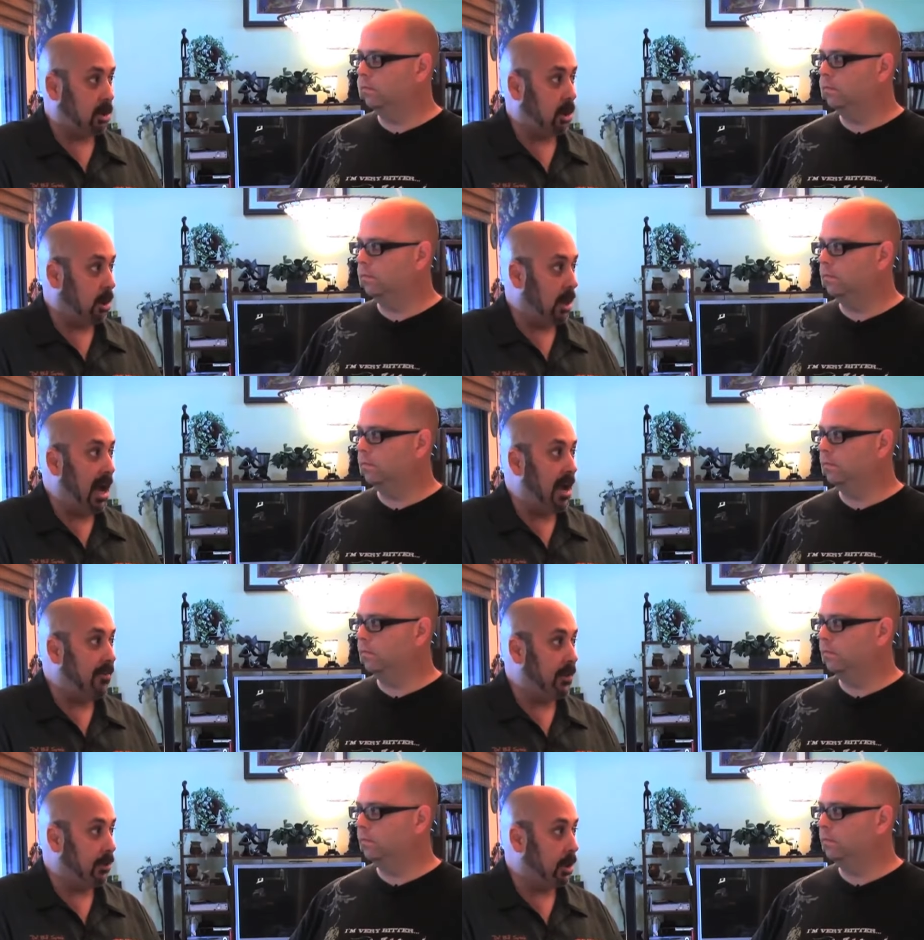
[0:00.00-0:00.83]
Speaker 1: still
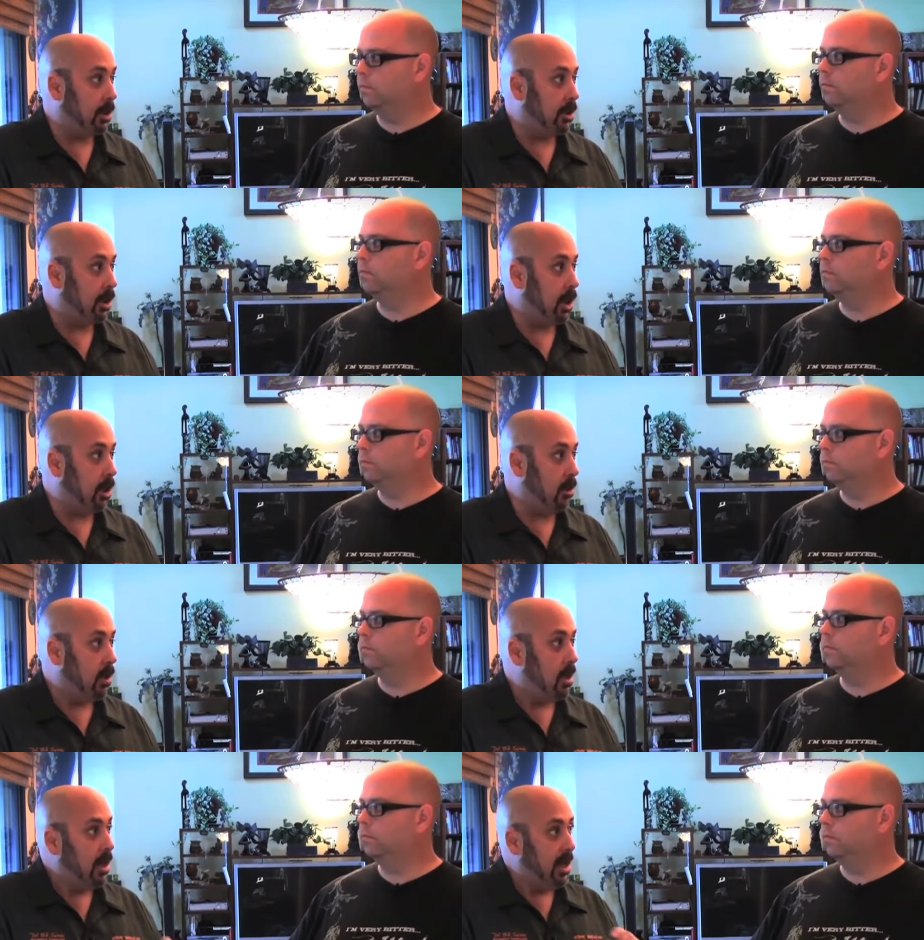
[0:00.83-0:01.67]
alive and they're good to
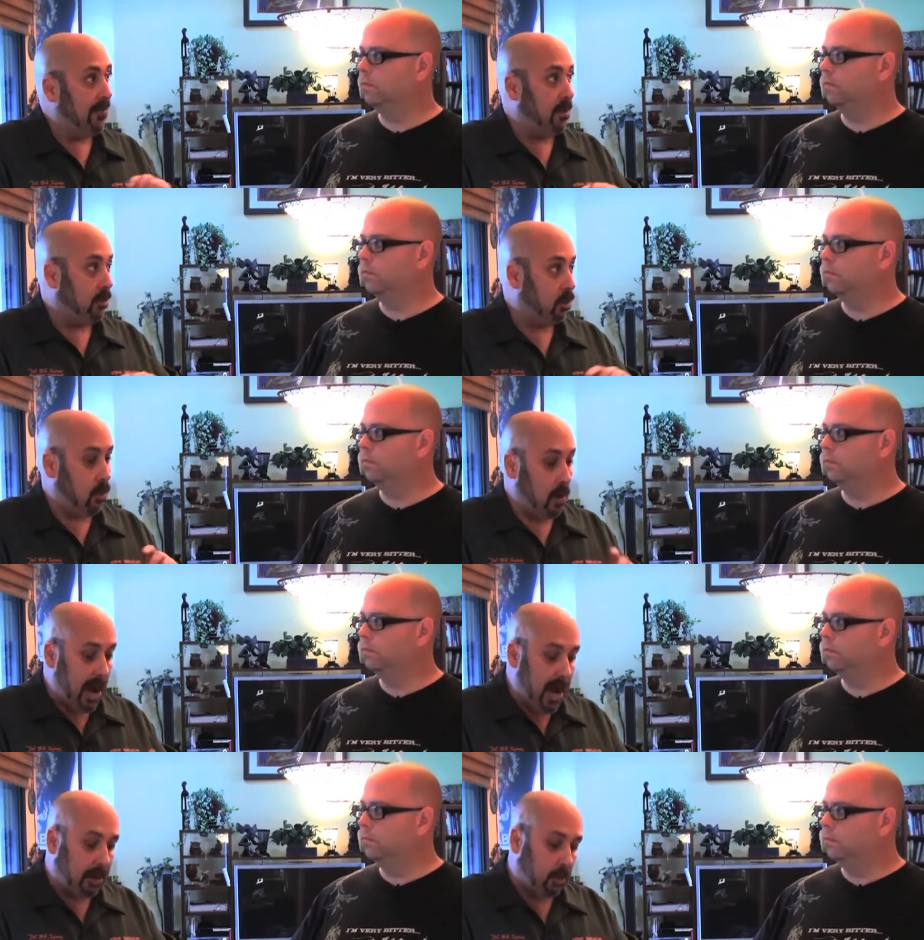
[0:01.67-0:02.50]
go. If they're
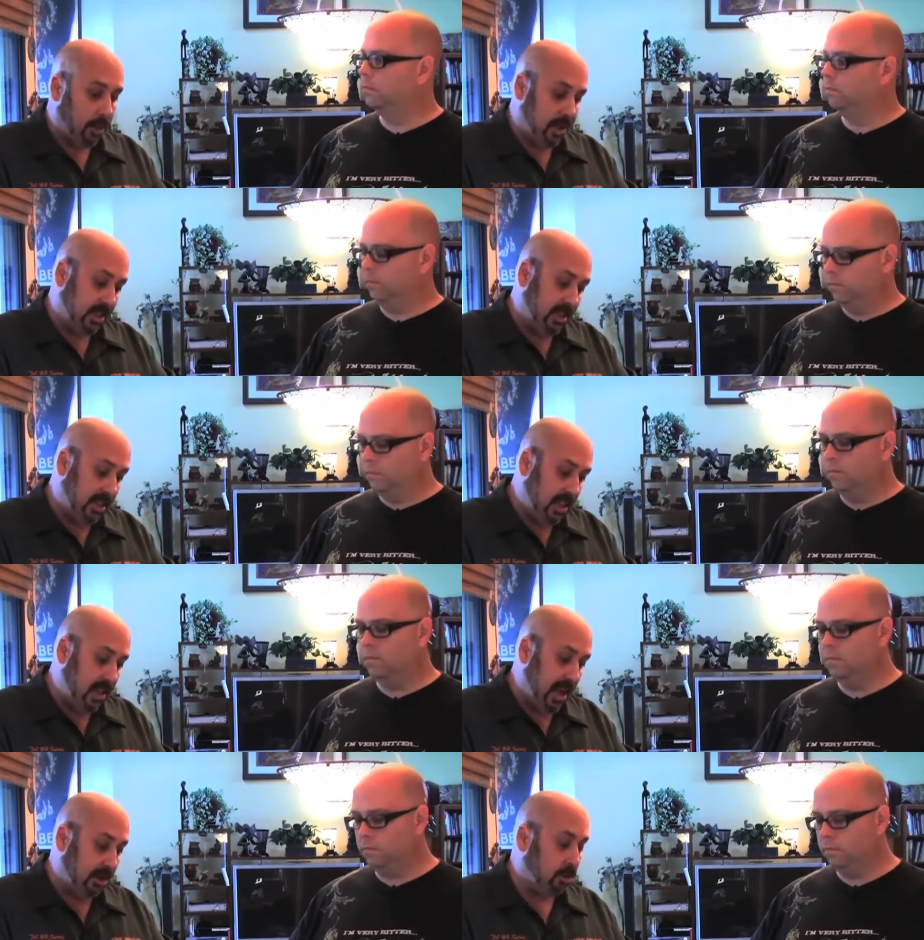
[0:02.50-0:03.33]
cracked where you can
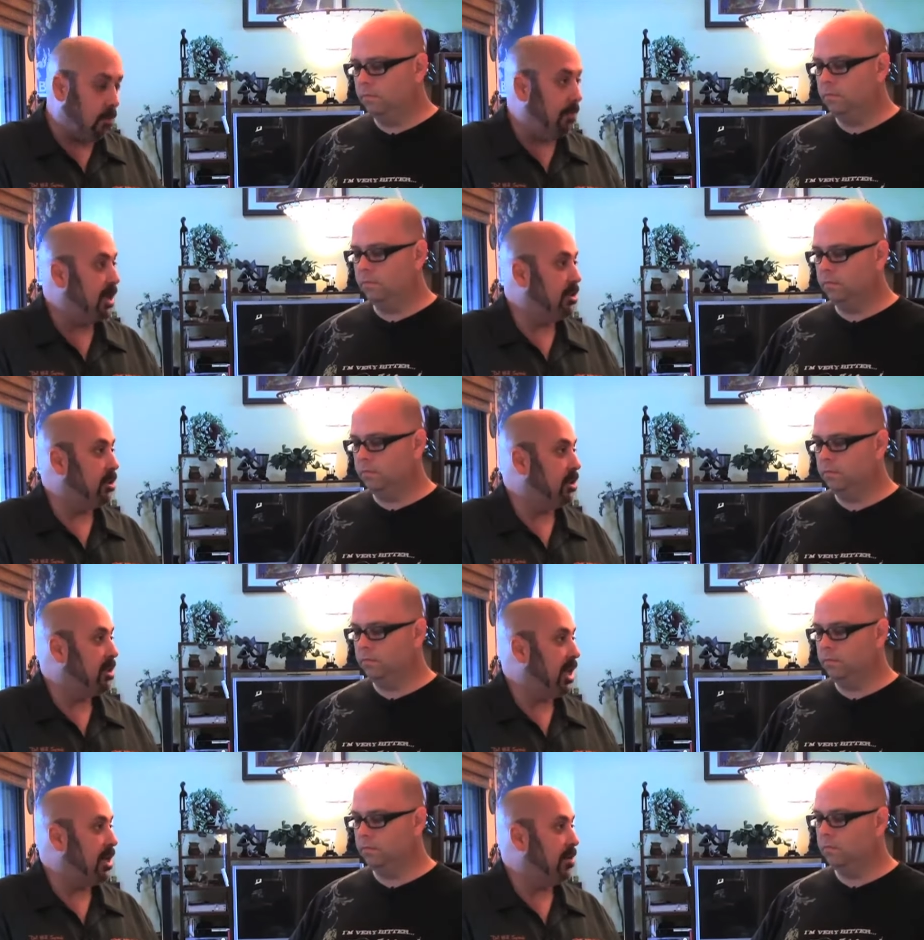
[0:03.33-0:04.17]
see the actual muscle
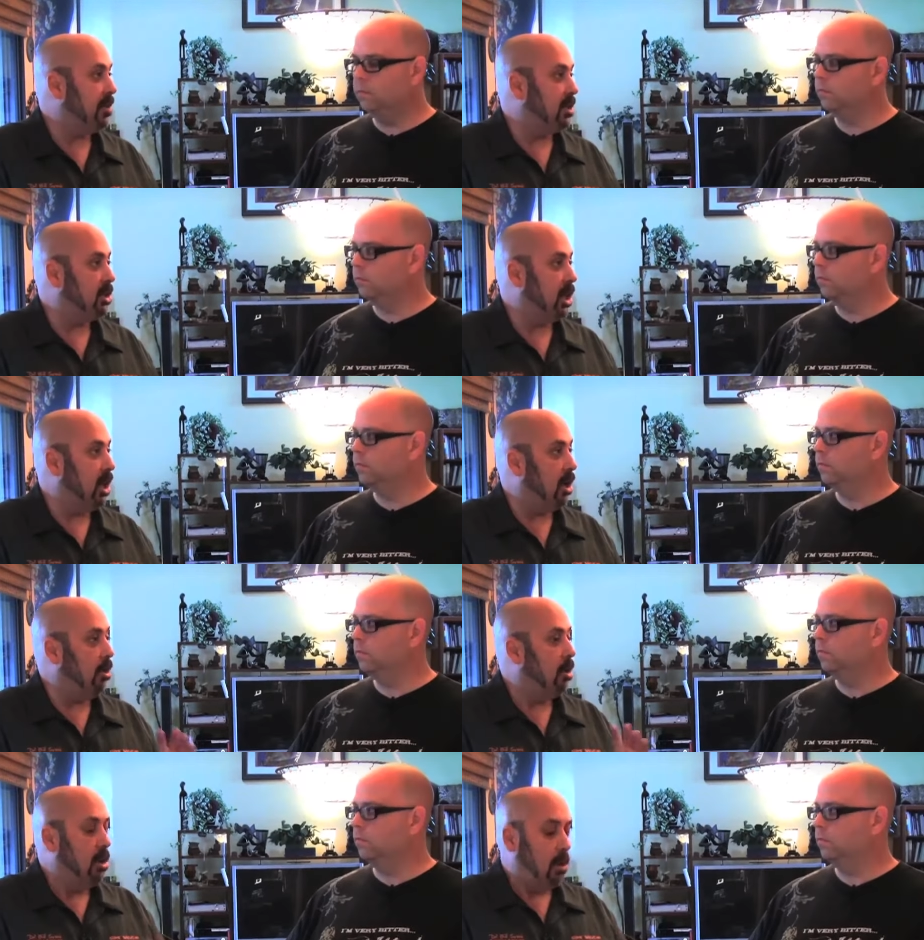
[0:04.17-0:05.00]
inside the
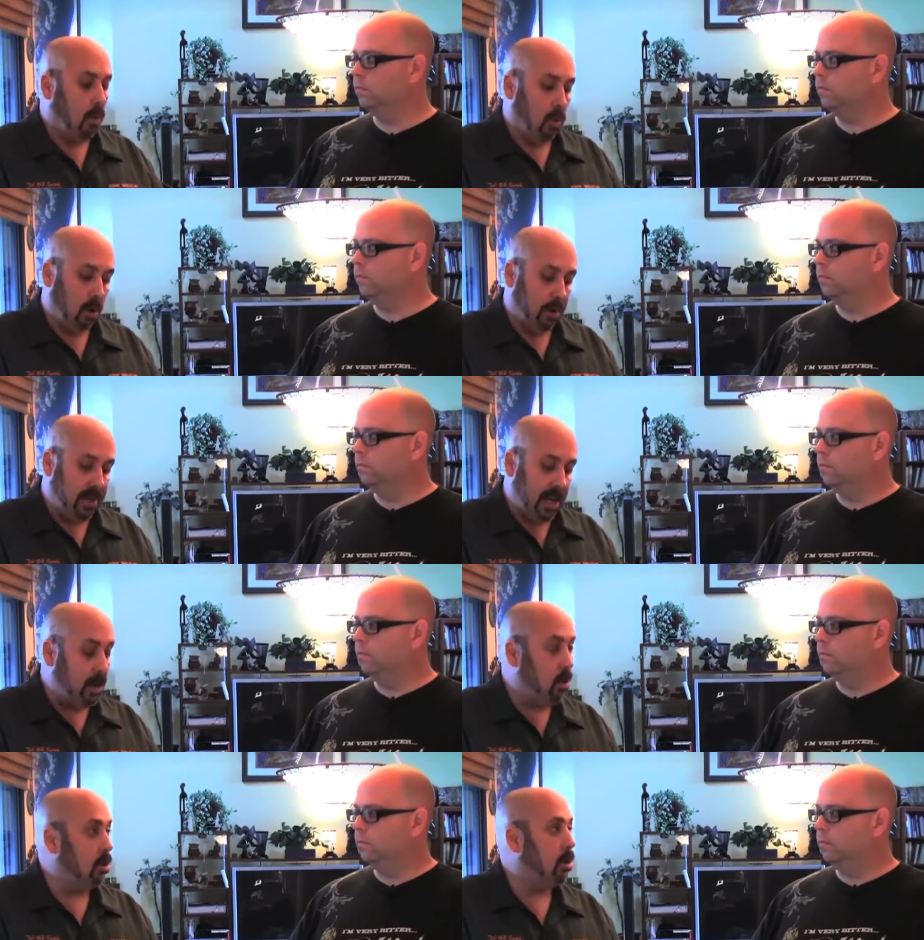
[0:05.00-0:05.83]
shell or
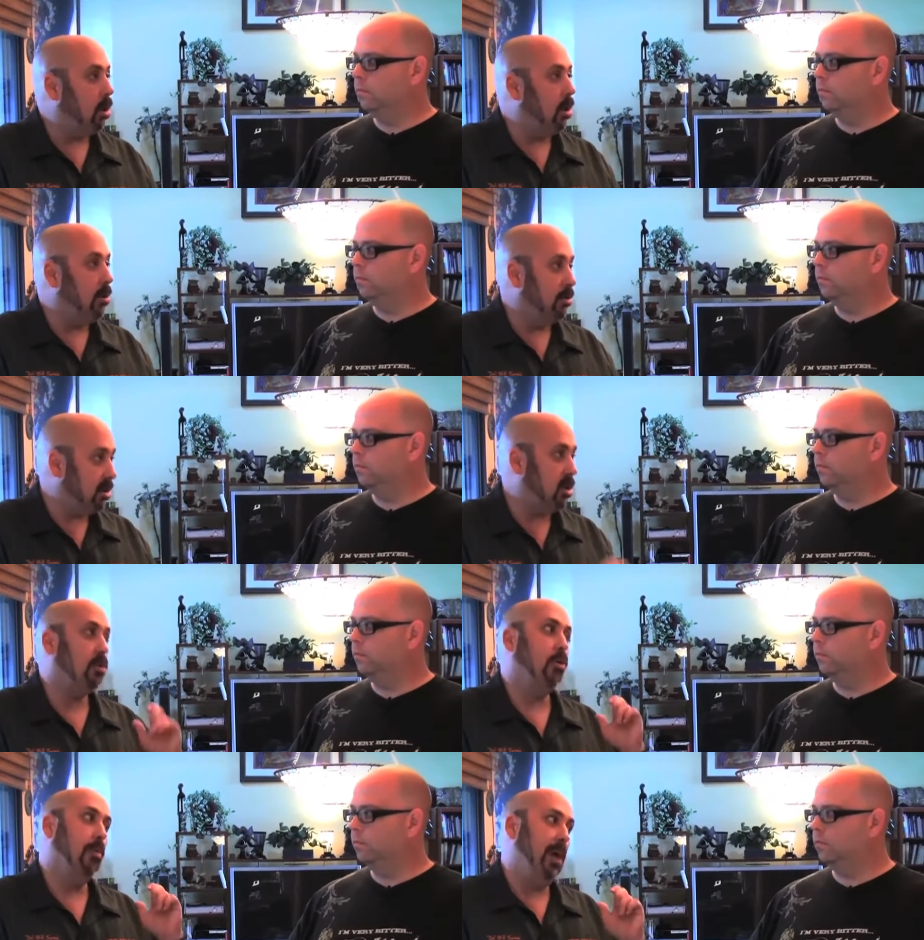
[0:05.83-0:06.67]
they don't close,
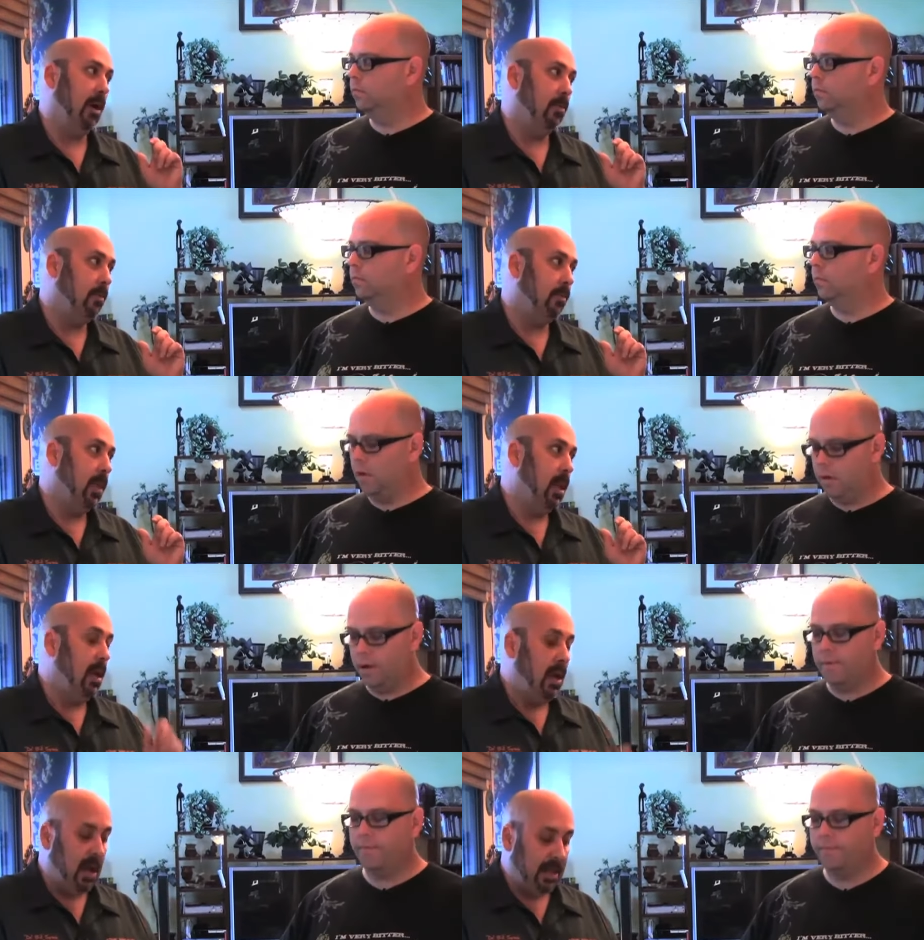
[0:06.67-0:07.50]
throw them out.
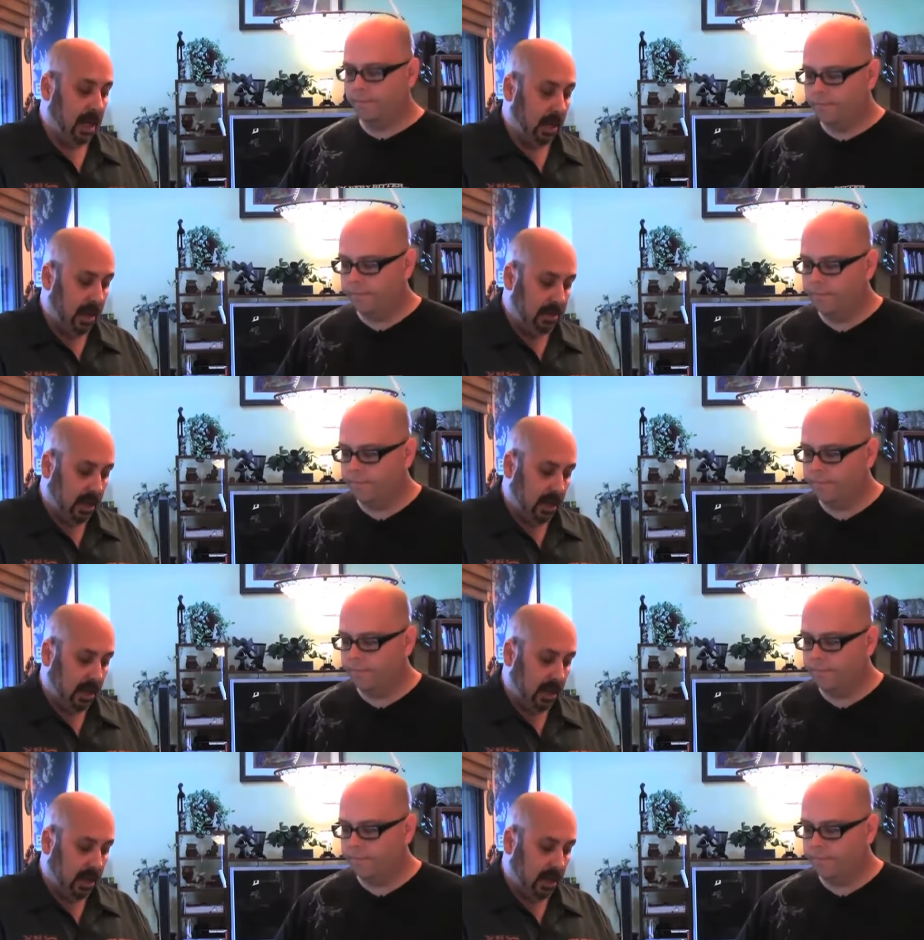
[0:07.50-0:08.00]
Okay. And then a lot of